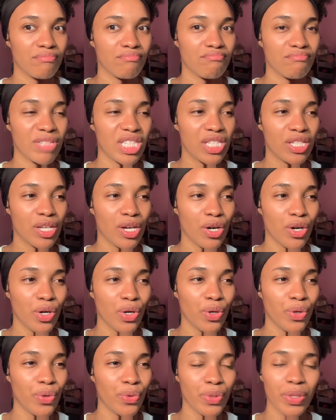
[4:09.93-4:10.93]

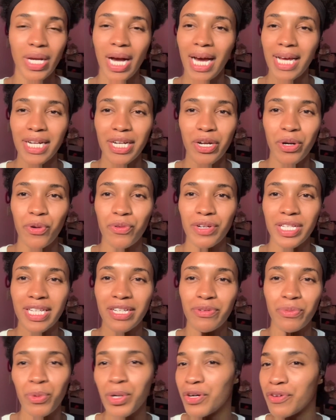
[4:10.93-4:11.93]
So you kind of don't really
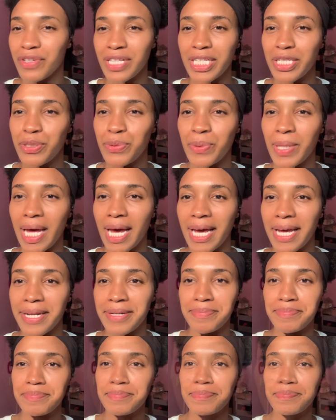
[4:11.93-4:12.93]
want to really do that.
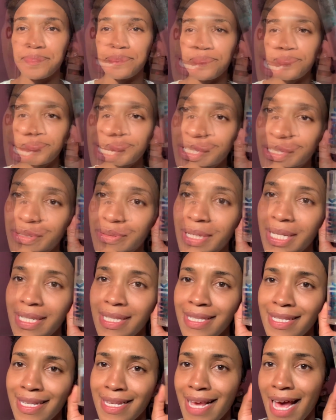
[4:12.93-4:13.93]
But as you
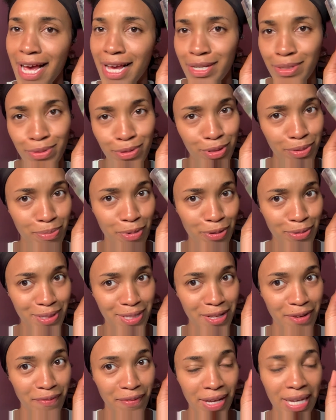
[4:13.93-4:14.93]
can see, I used most
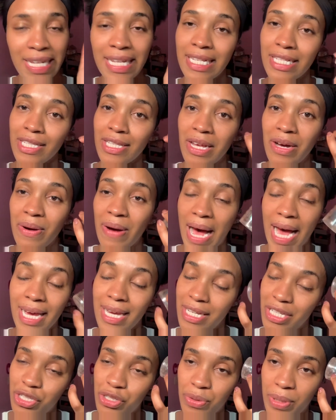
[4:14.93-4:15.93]
of it, so I
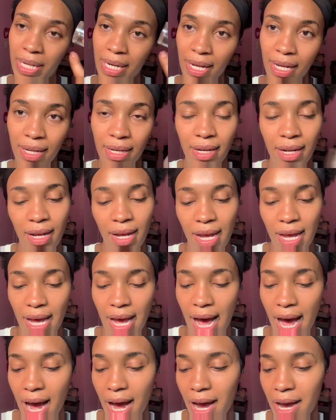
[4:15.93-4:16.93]
enjoyed it.
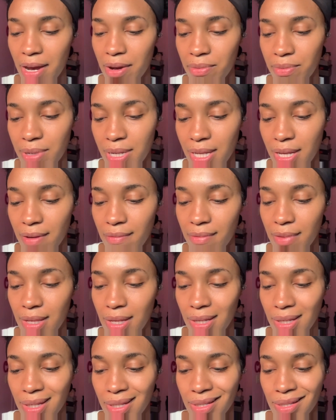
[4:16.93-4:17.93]
I would give
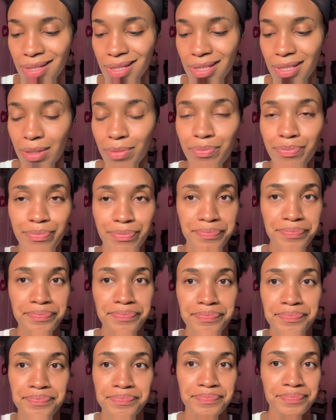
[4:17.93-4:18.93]
this,
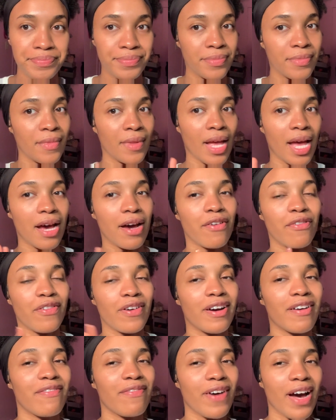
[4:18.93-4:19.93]
for
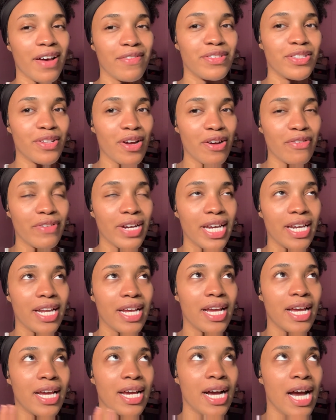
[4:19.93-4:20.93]
a 5-star
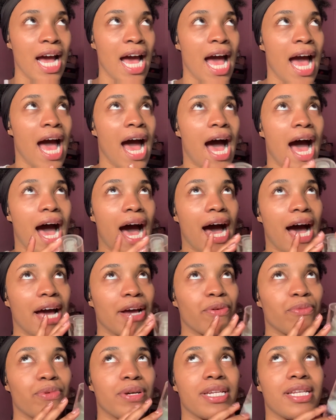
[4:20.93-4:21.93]
rating, I
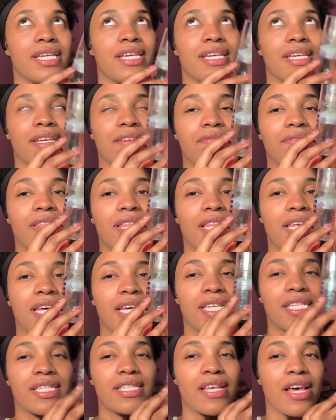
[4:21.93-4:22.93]
would give
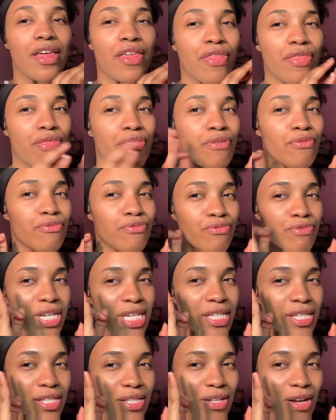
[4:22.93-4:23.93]
this
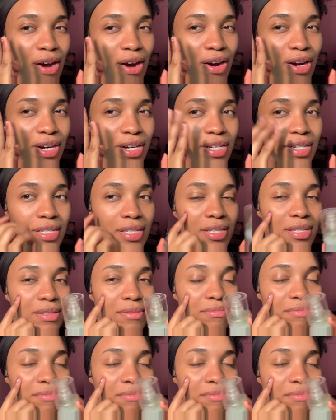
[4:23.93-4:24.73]
3 stars.